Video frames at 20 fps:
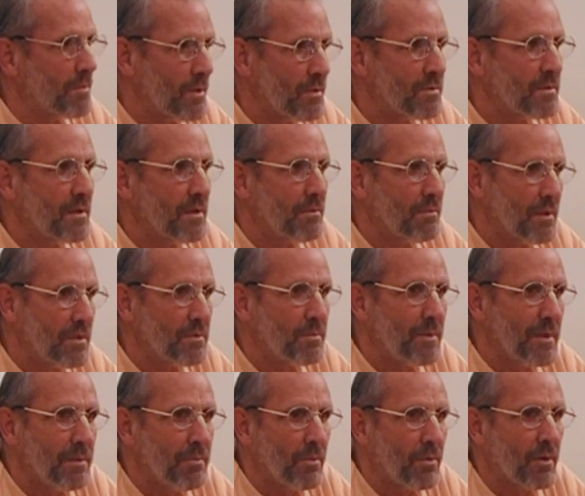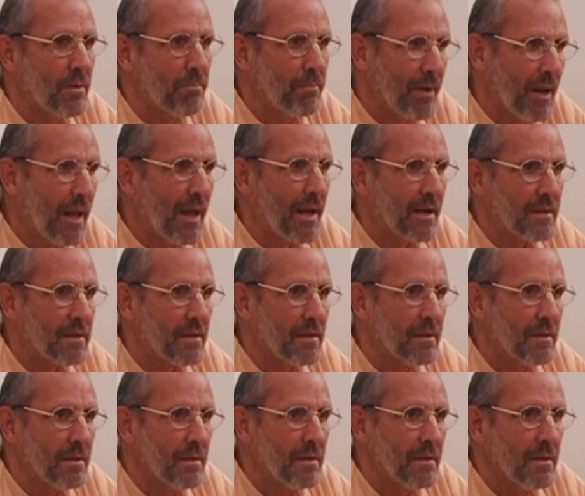Mostly rich people are plagued
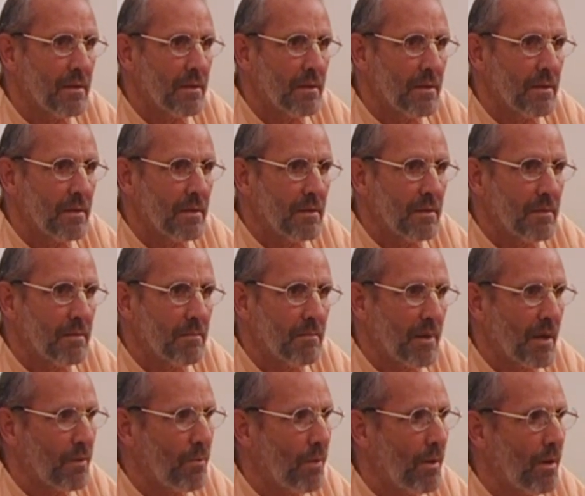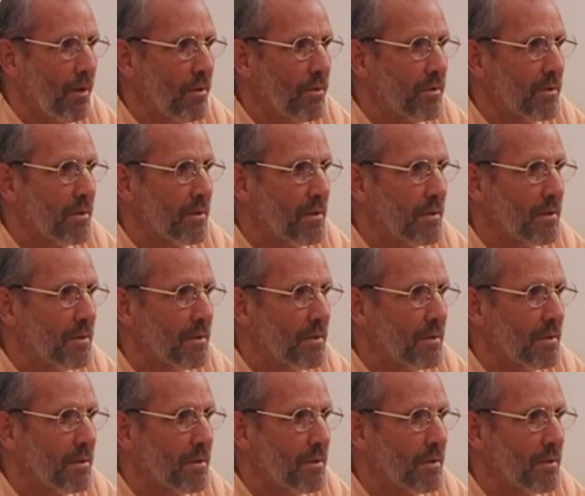by wealth.